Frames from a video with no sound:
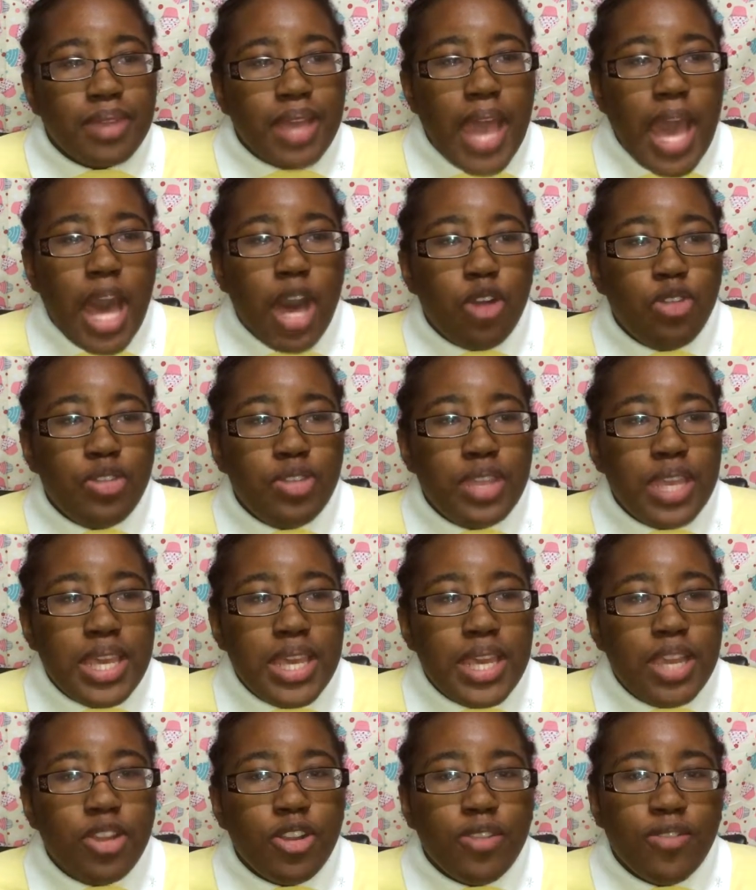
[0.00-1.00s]

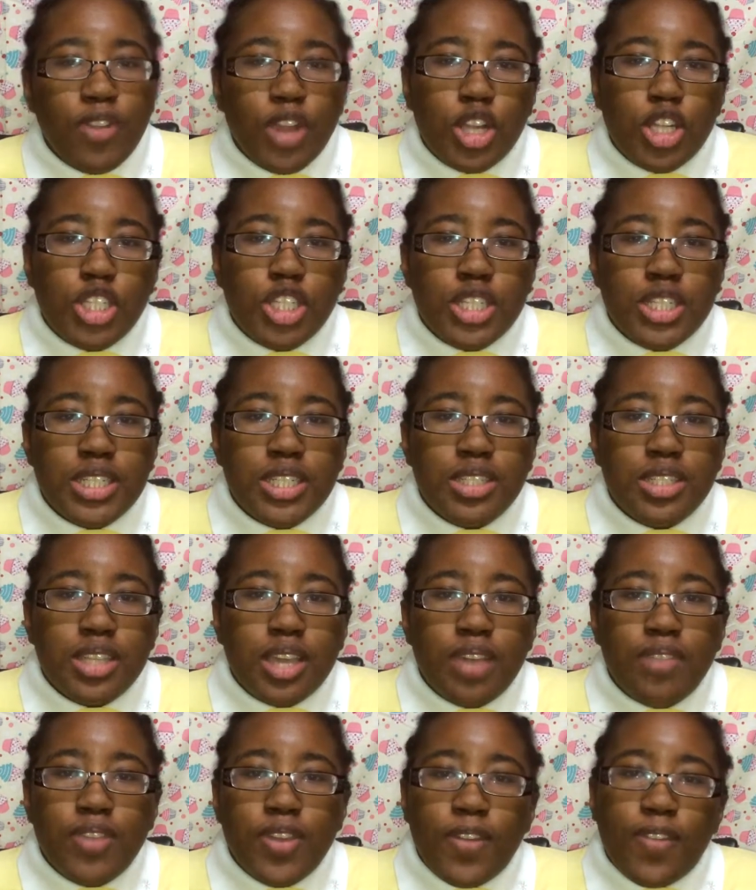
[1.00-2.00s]
healthier versions
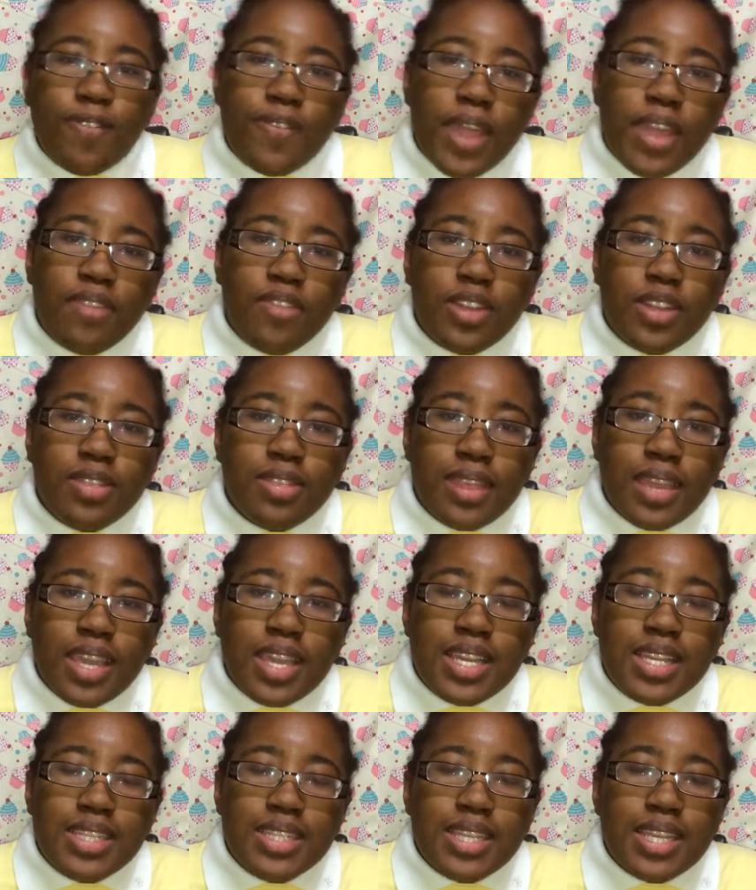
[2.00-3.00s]
of your favorite
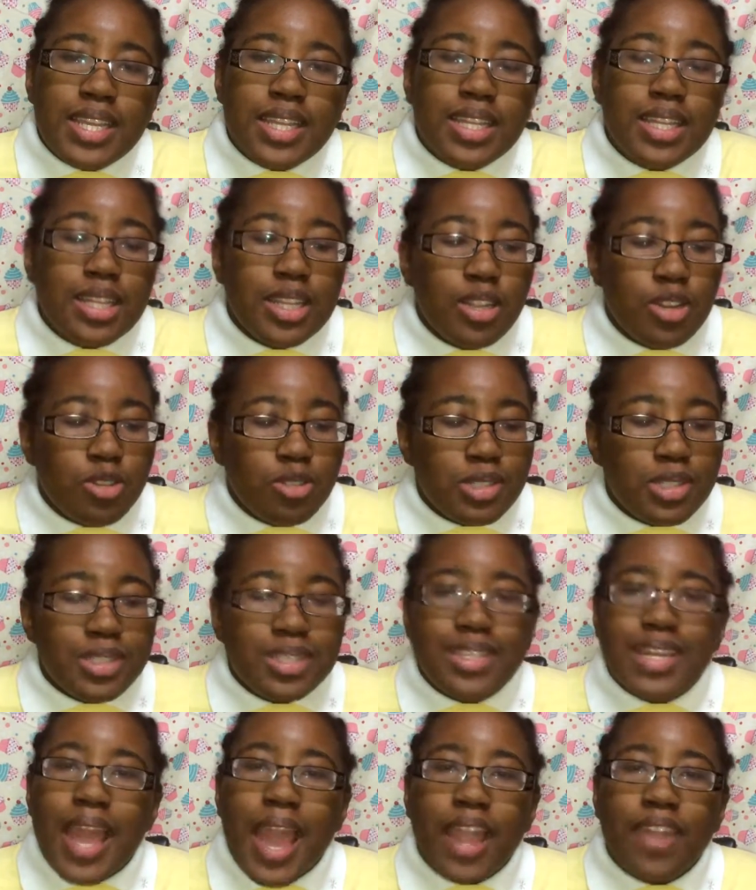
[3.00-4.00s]
things in little
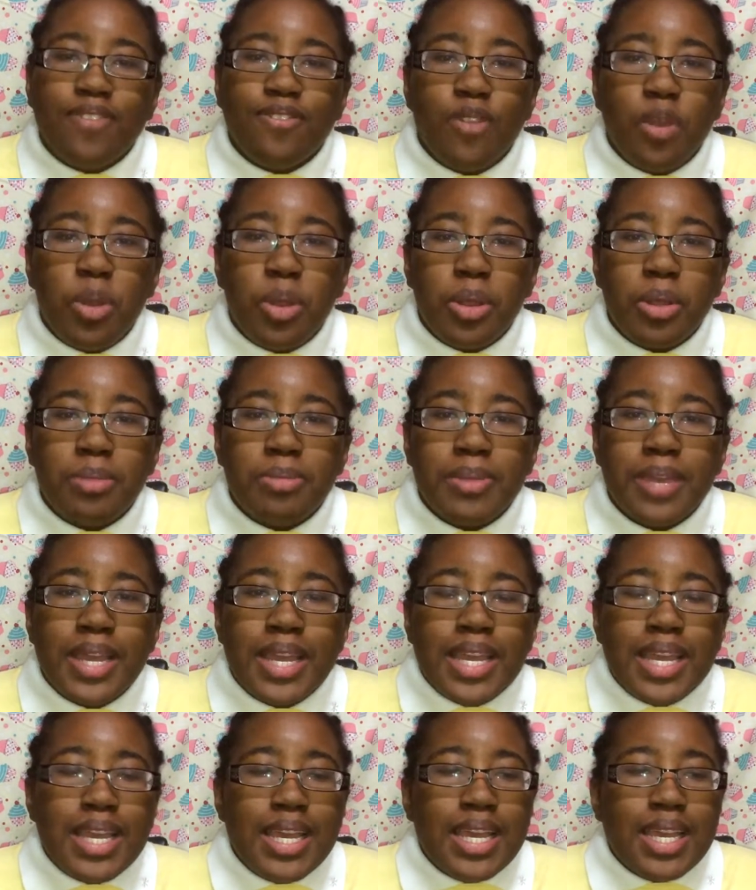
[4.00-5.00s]
snack form
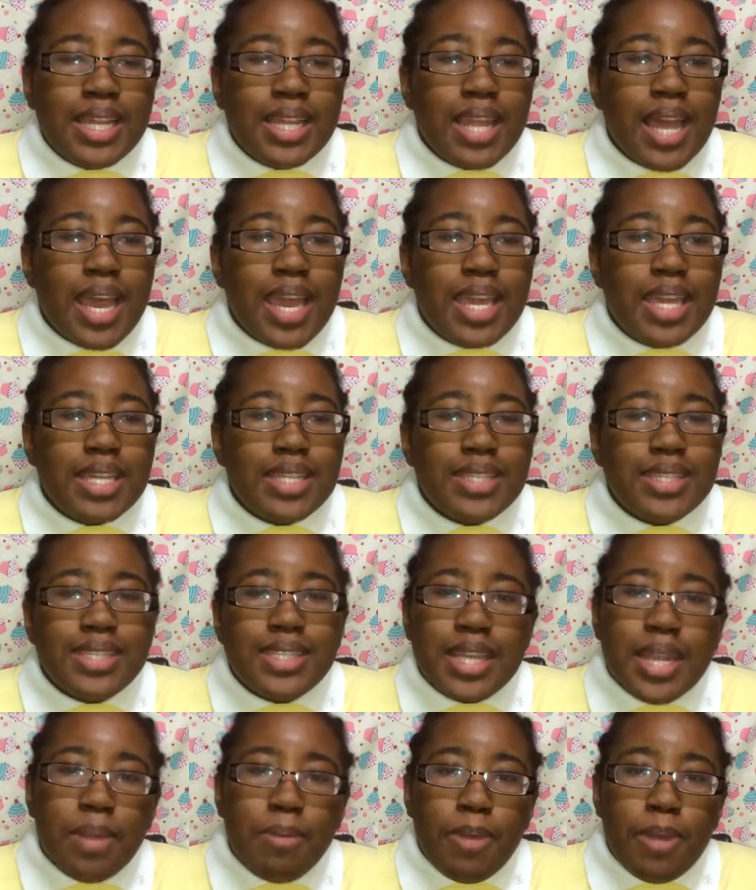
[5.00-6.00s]
like
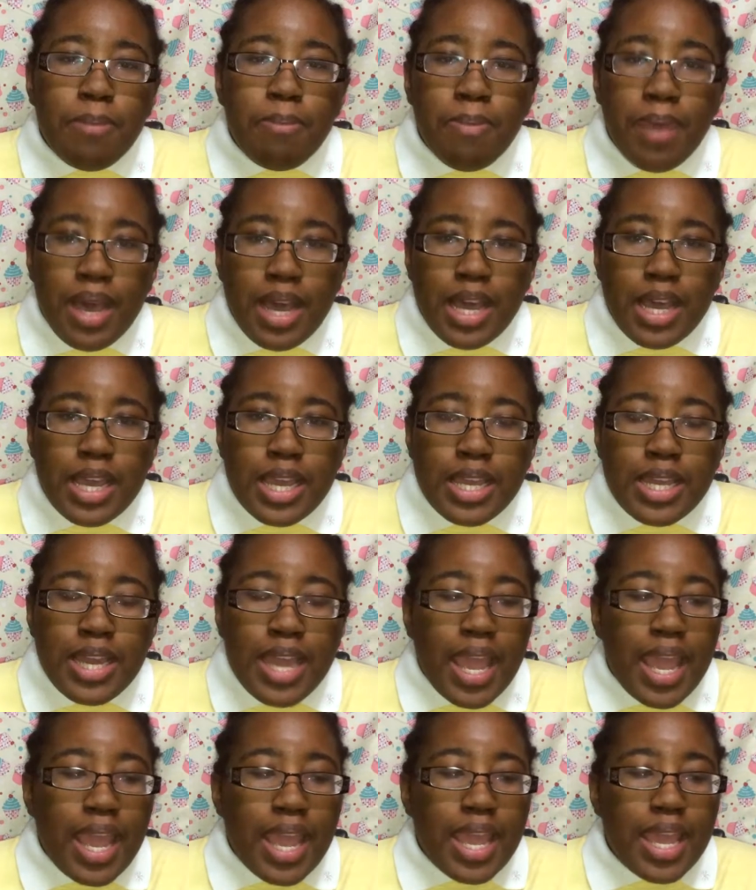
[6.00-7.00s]
cinnamon bun
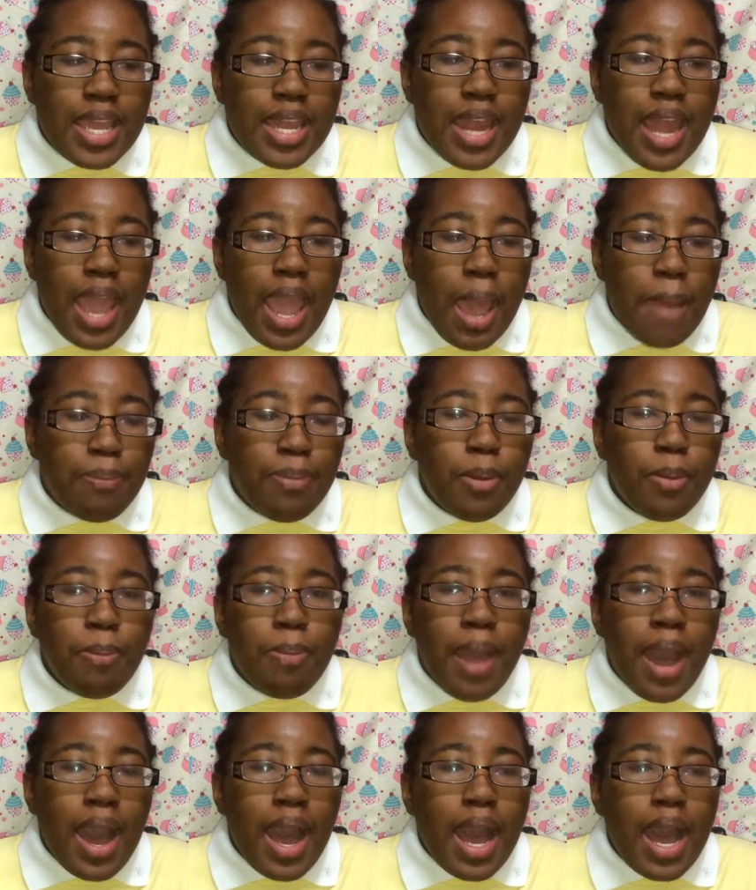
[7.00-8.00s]
and apple
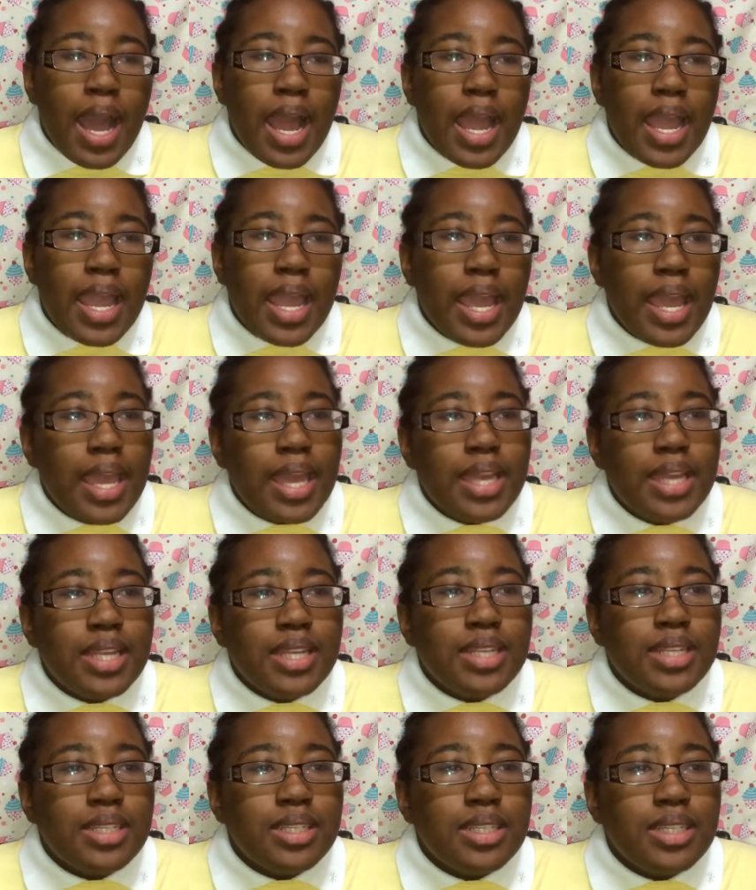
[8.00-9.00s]
pie and